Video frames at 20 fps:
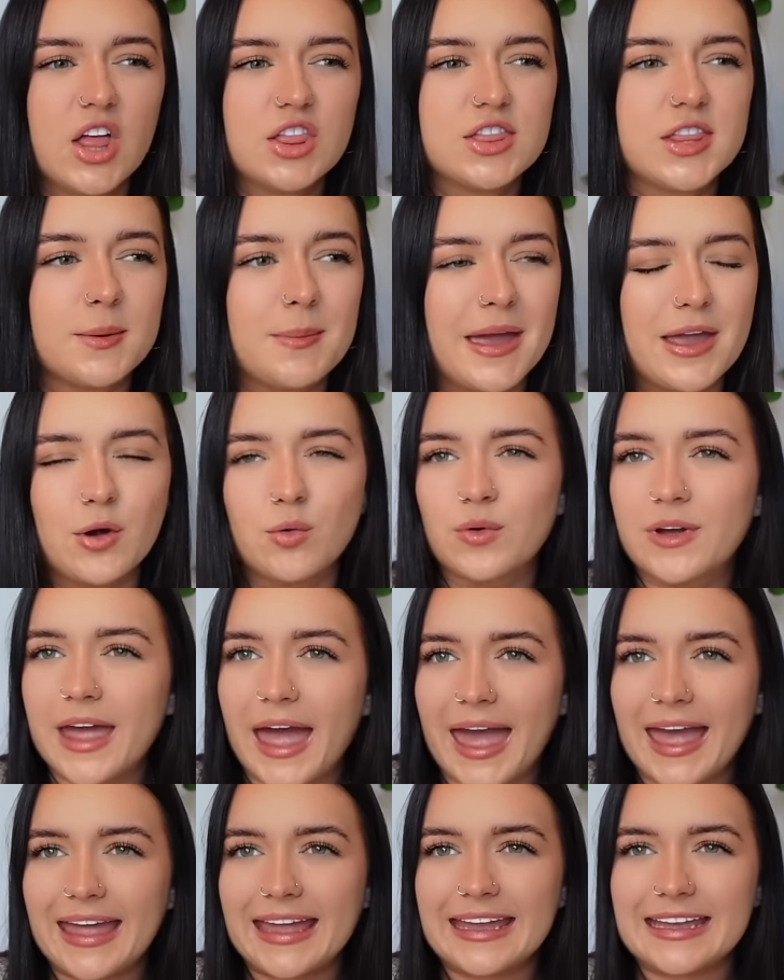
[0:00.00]
the male
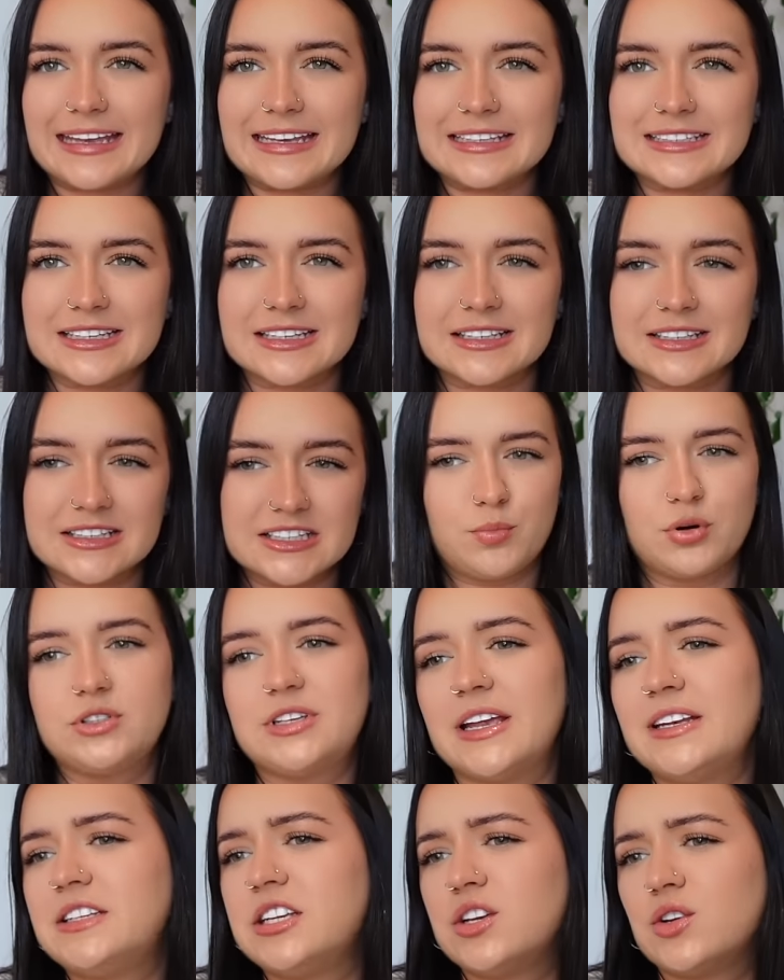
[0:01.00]
gaze and
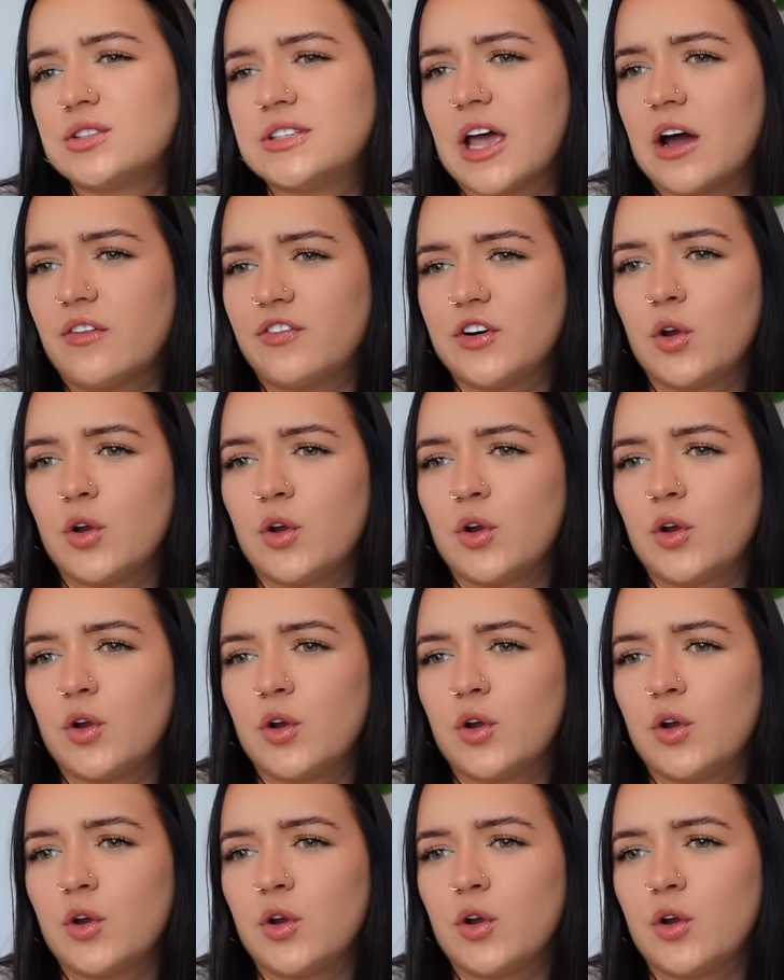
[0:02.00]
presenting yourself